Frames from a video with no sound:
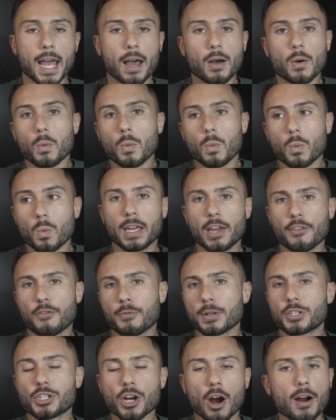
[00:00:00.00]
Now, if
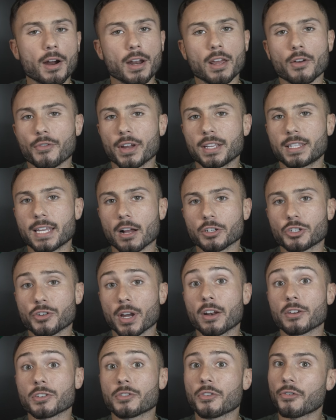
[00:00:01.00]
majority of retail
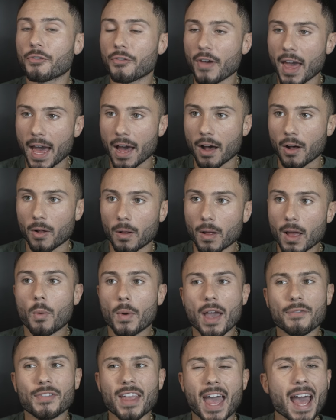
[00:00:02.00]
traders fail,
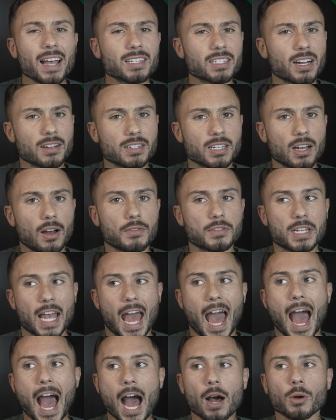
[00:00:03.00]
we have to ask ourselves,
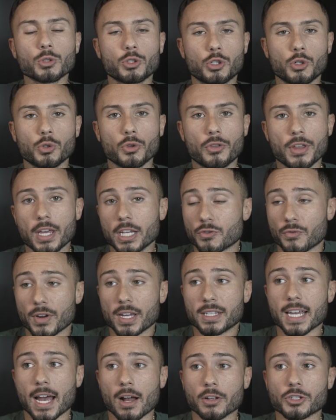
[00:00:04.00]
how do these
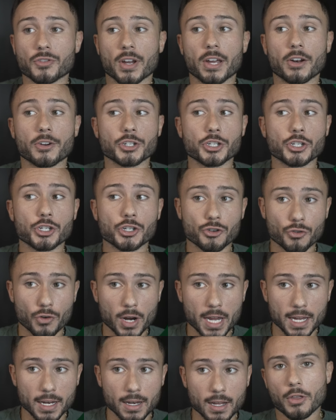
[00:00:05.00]
retail traders
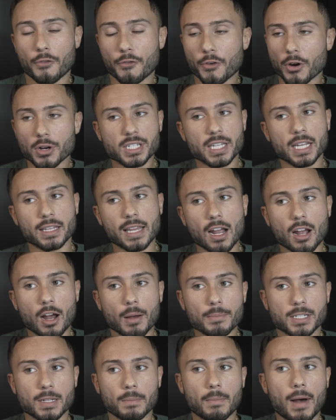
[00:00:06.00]
trade? The first thing that
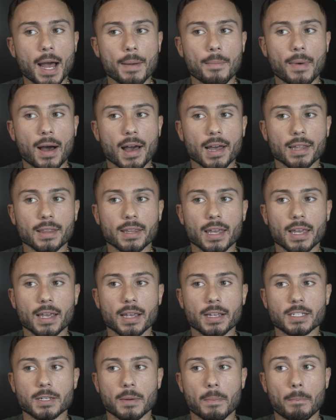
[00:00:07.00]
comes to my mind
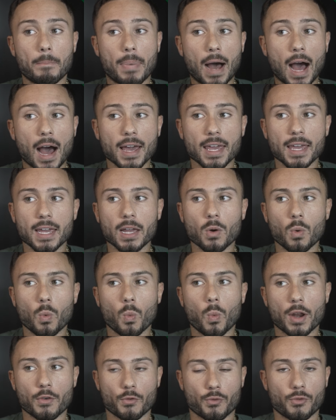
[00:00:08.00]
is buying
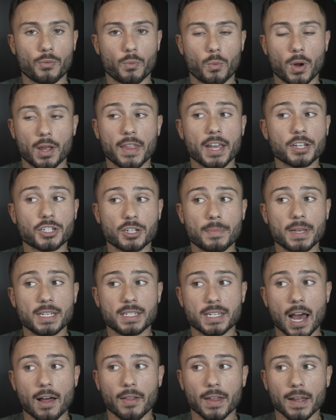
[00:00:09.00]
when when they should be
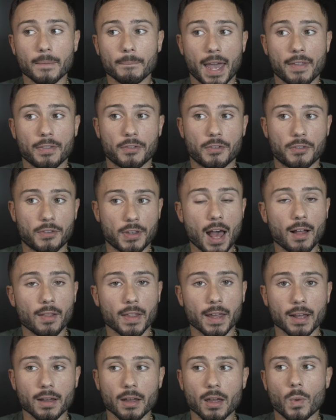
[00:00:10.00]
selling and
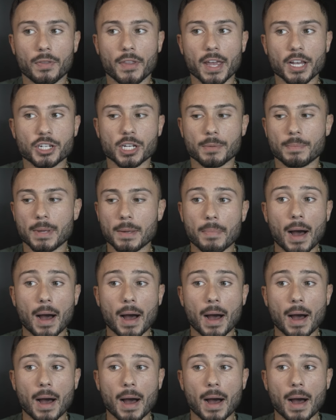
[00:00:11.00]
selling when they should be